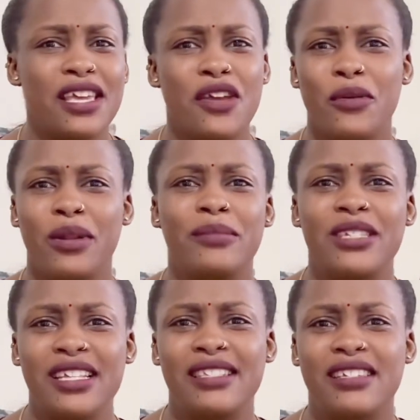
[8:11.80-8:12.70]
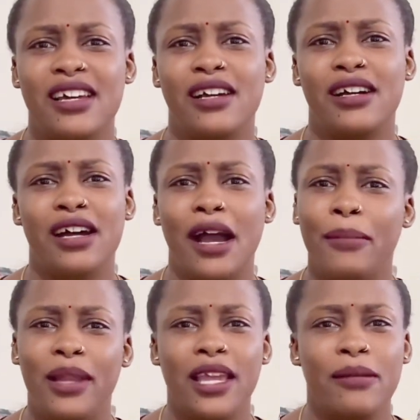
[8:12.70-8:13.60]
when I'm just
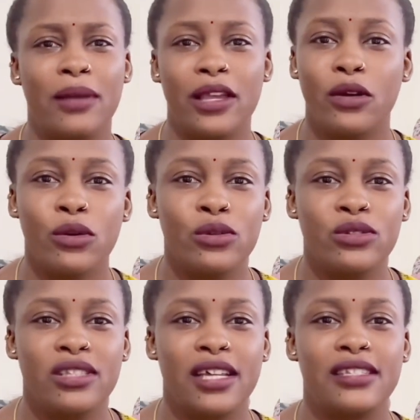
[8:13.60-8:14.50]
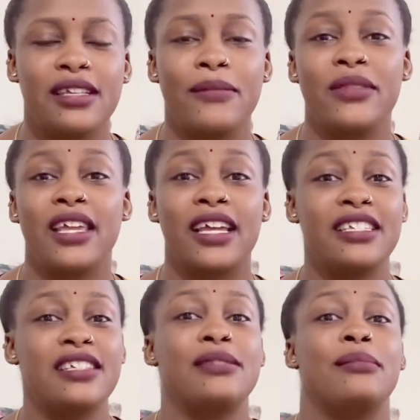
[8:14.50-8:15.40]
applying my oils and something, I
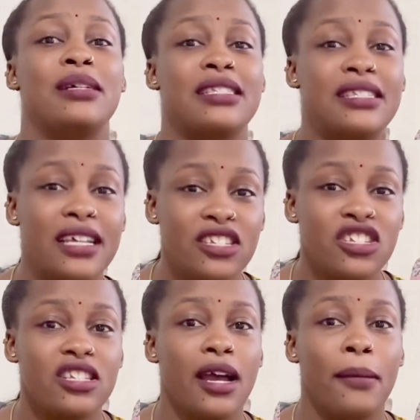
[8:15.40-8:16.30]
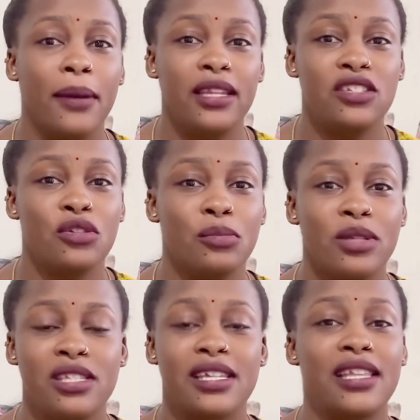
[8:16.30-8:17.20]
just massage it up a little
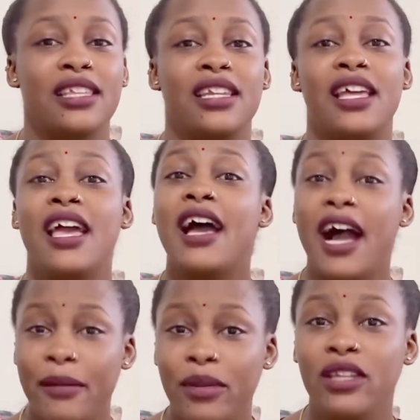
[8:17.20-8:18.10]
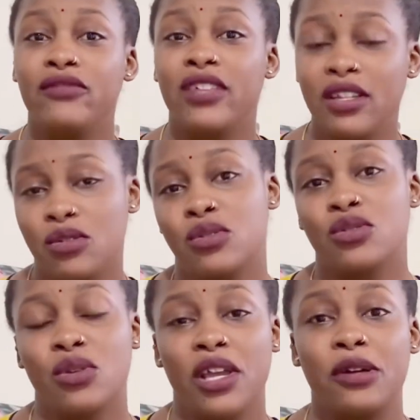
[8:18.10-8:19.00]
bit, and then I believe that
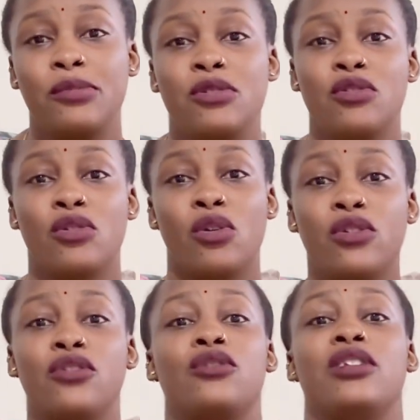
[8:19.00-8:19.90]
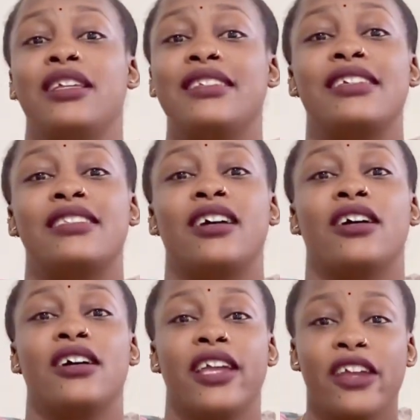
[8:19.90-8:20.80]
also helps on letting
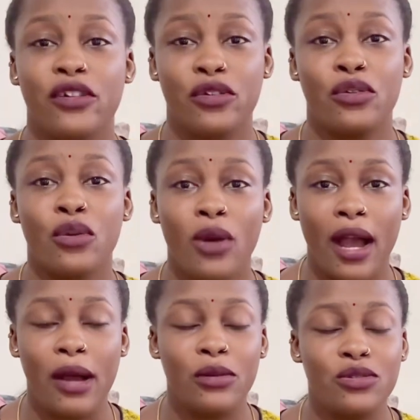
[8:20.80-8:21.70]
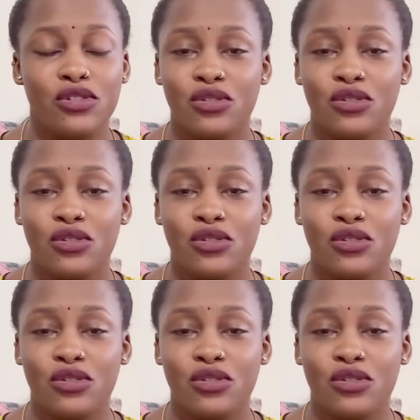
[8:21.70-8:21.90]
the hair grow out.